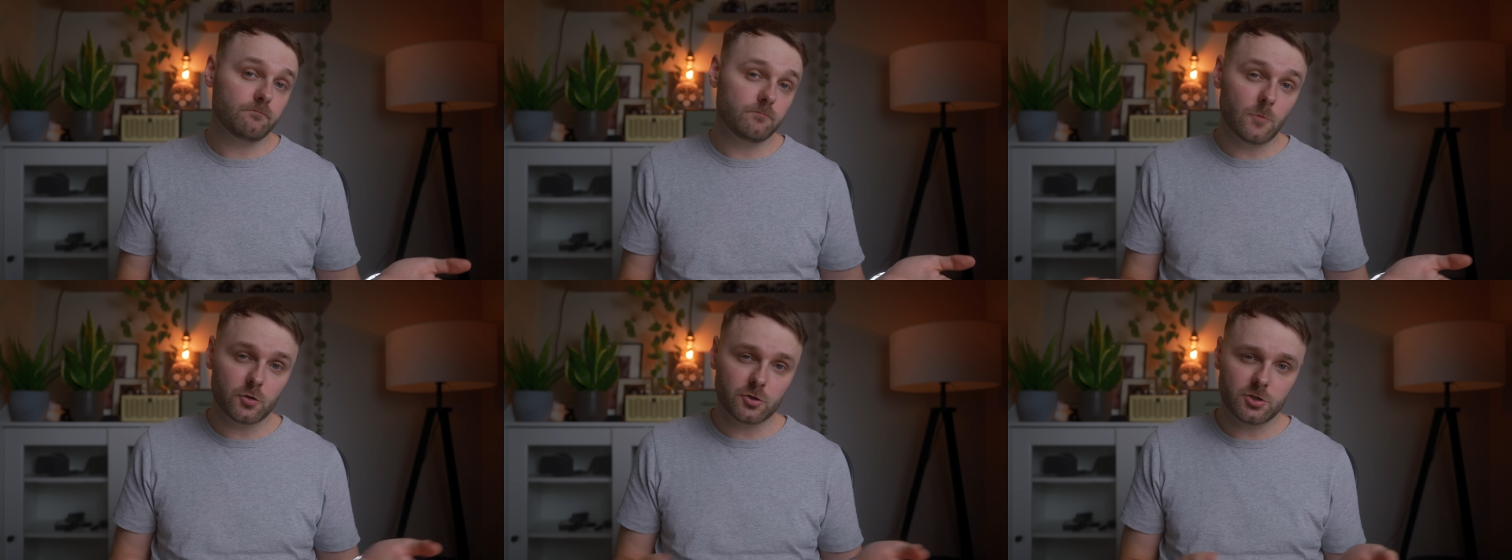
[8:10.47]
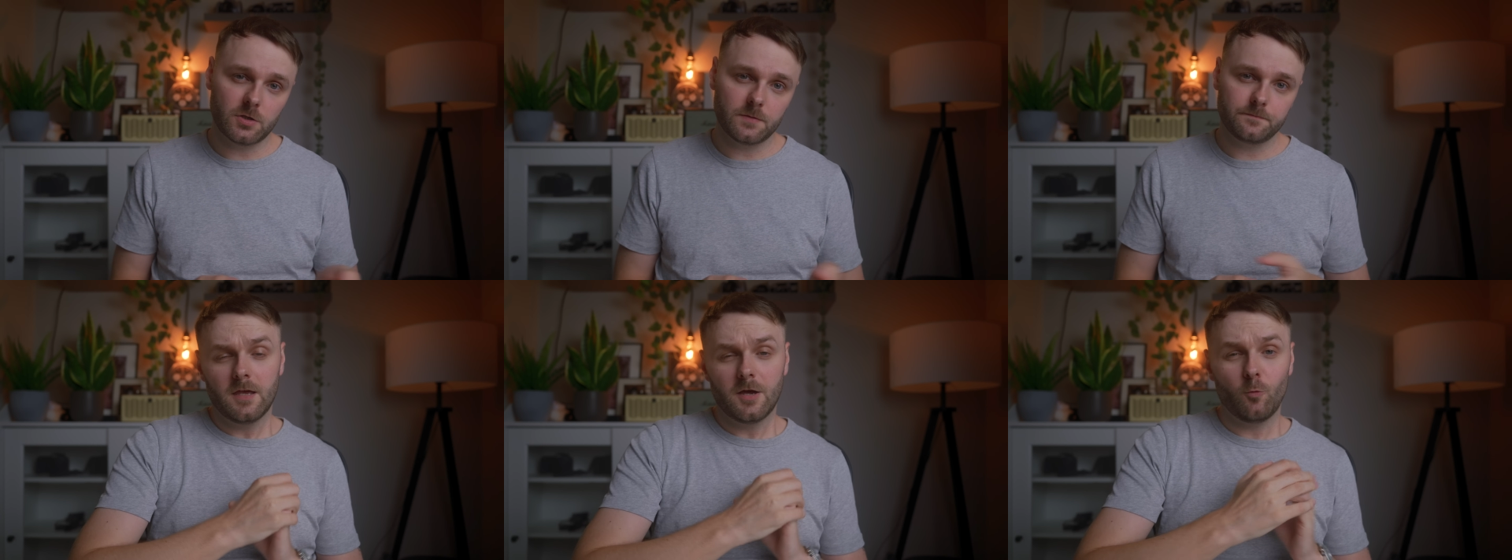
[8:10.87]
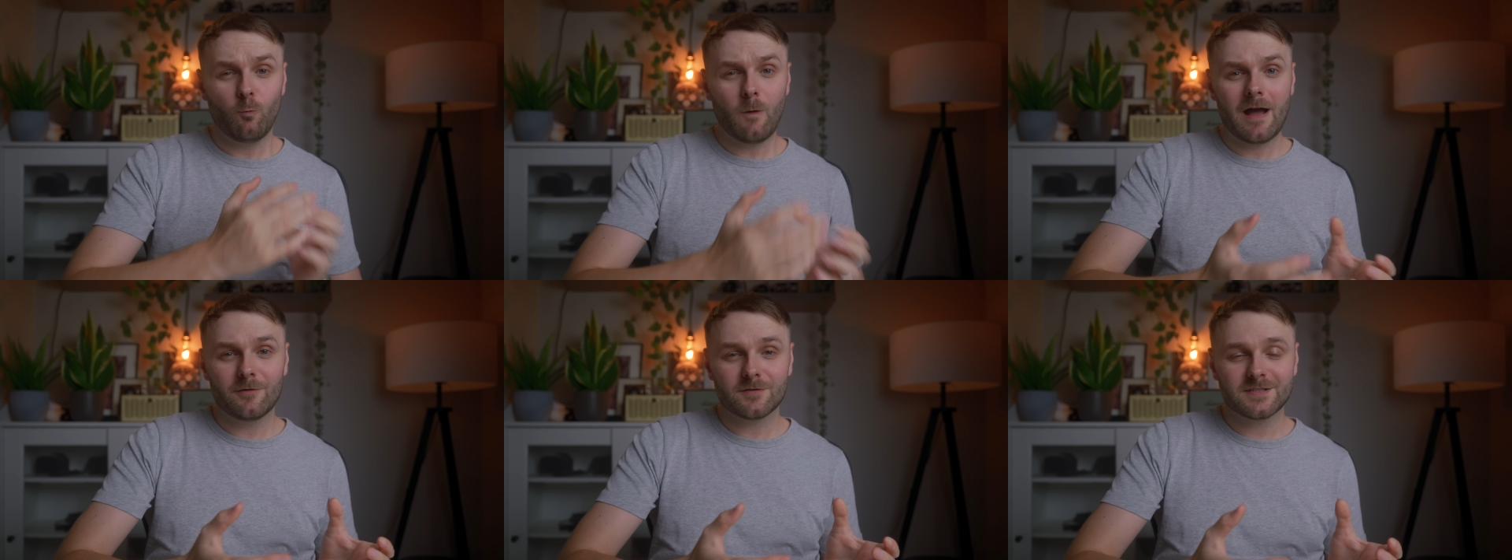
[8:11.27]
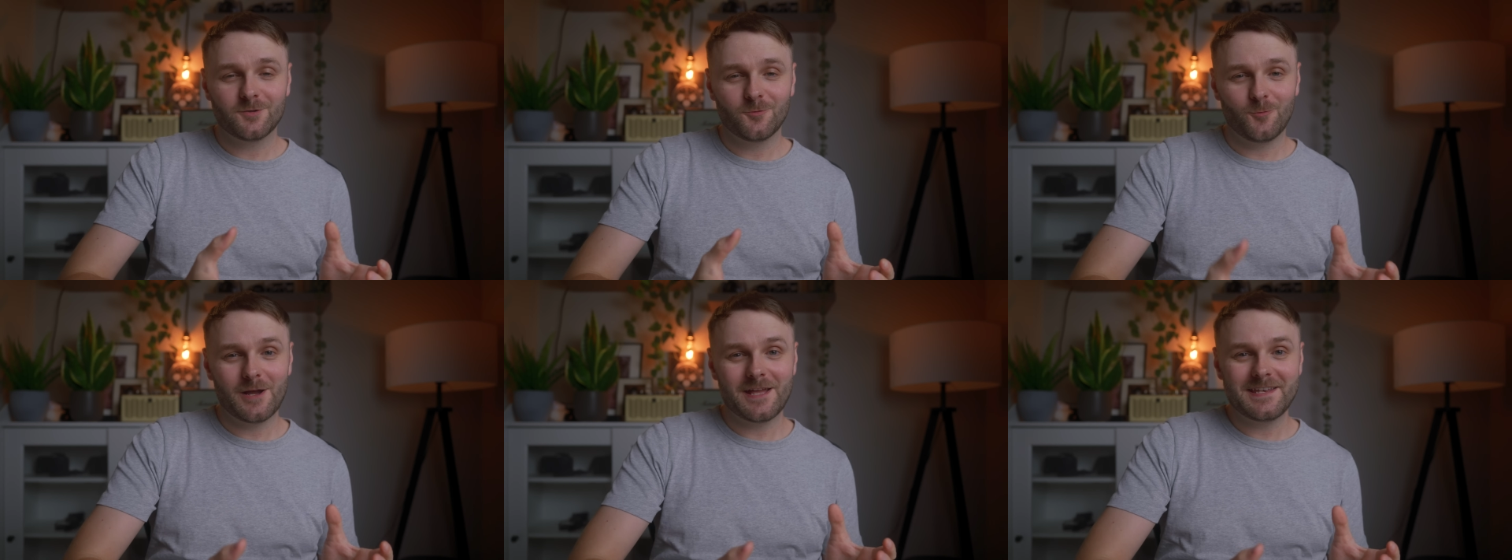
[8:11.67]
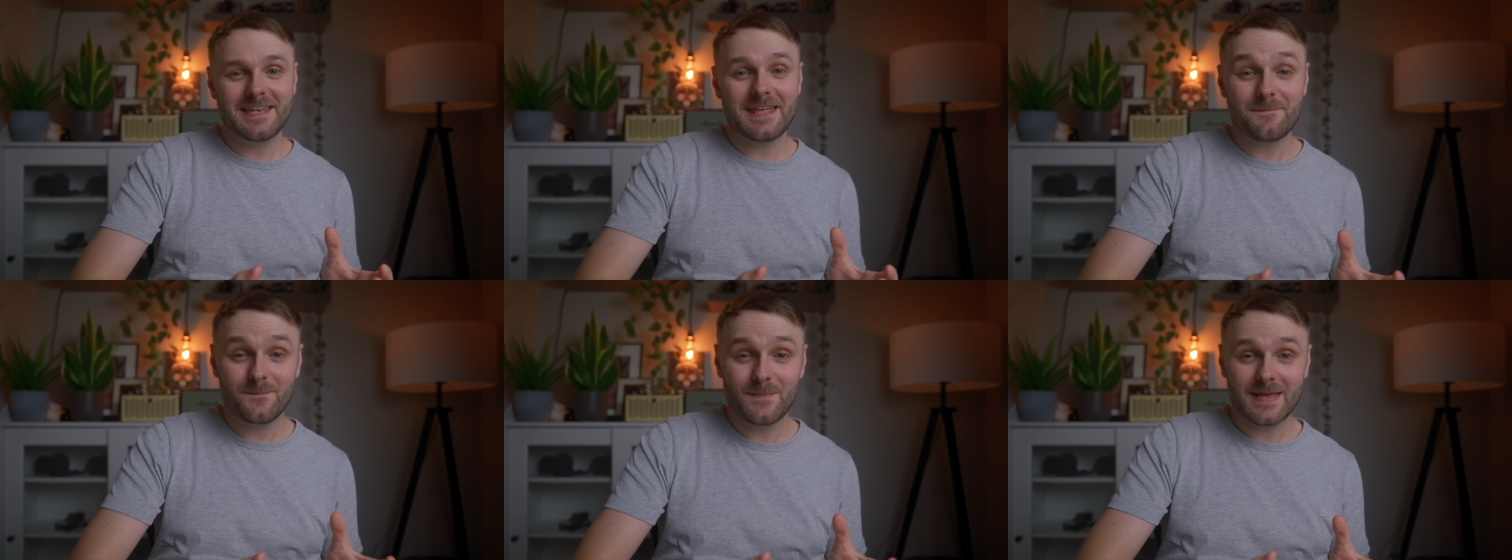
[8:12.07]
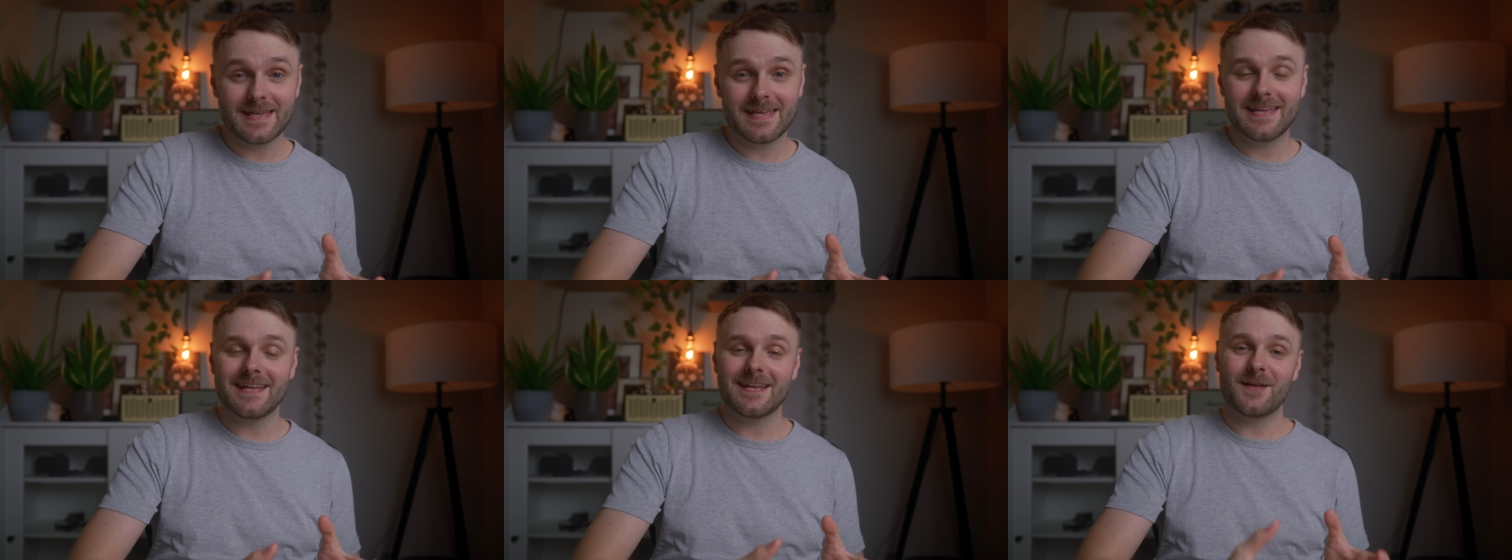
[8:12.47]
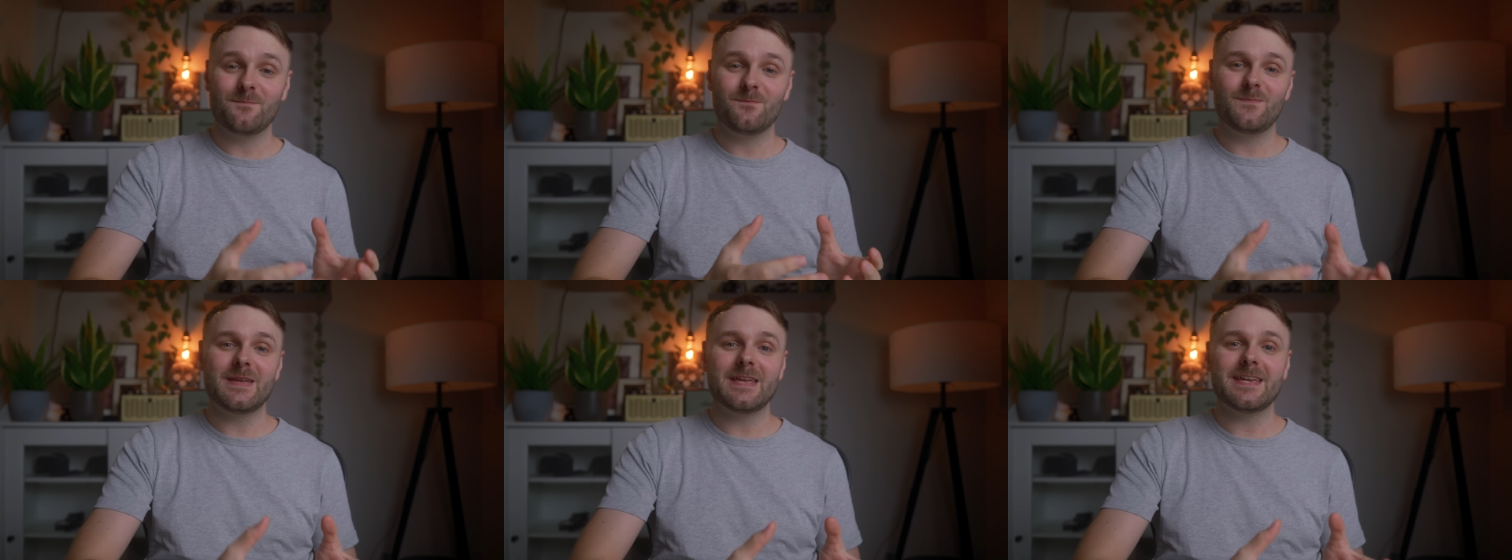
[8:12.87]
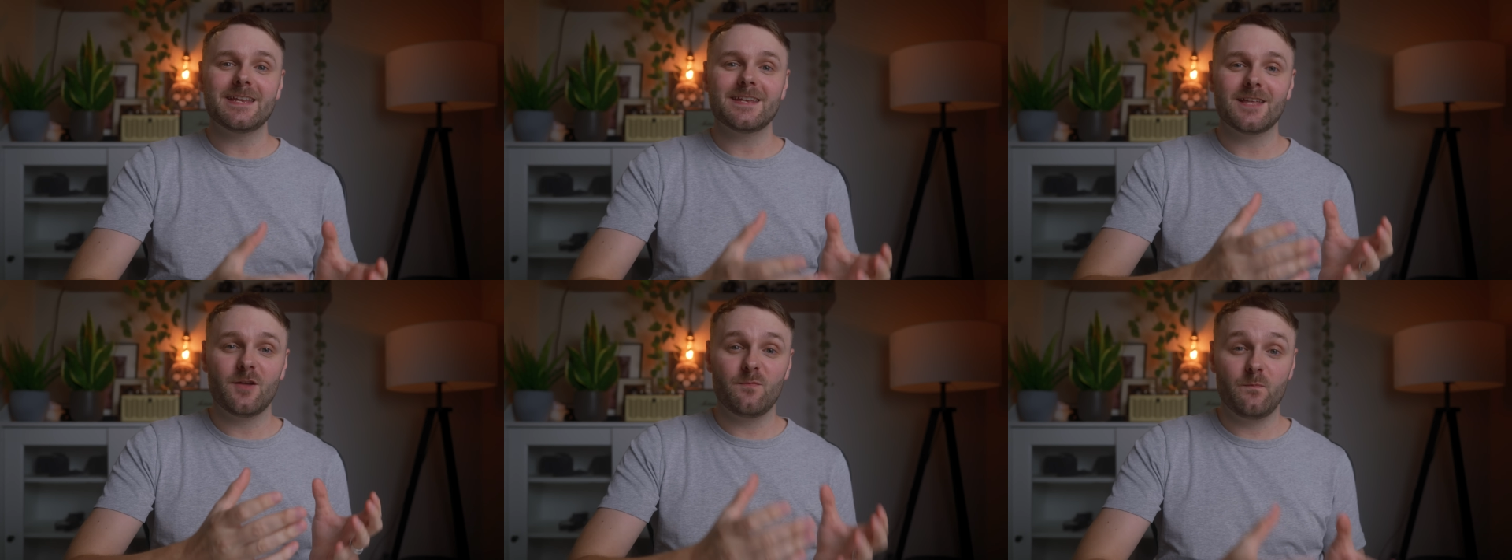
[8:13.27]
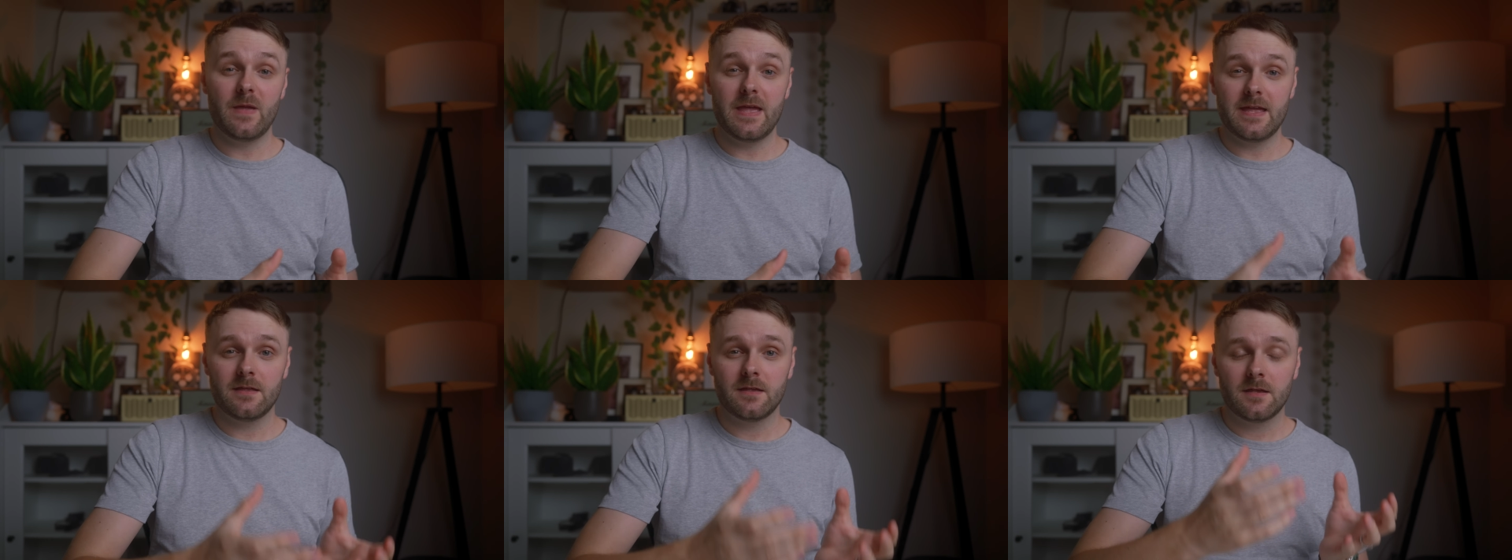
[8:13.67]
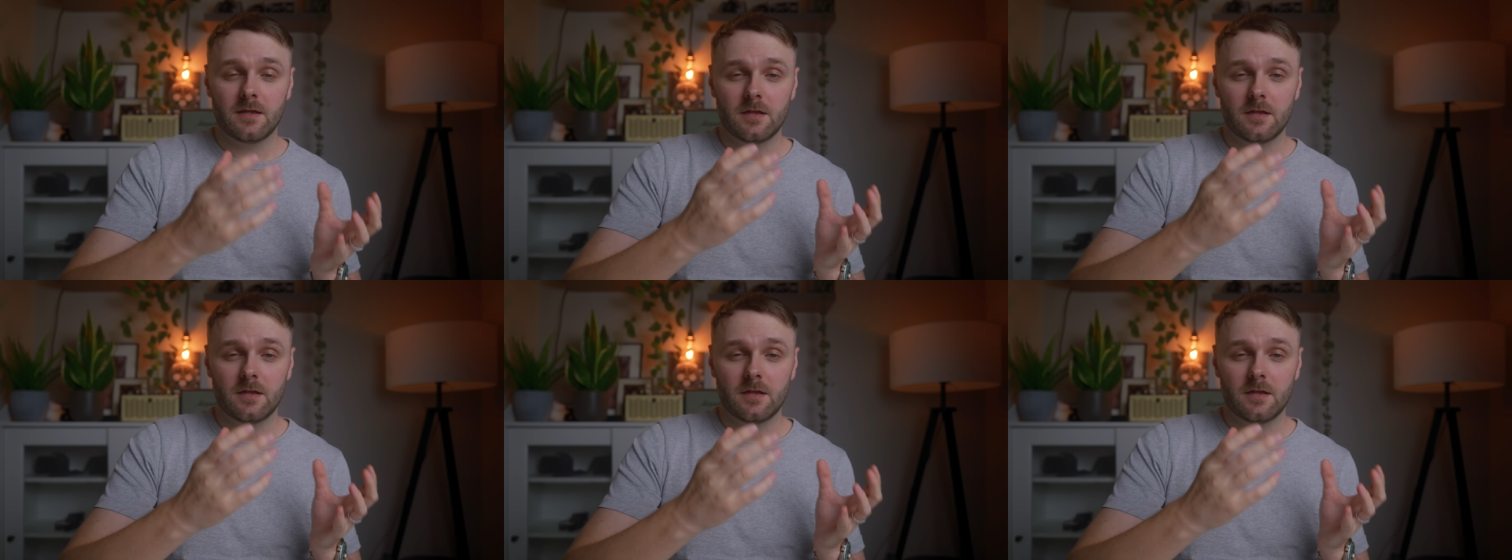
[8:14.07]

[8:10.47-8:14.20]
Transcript: Not sure. And whilst we're nitpicking and being a bit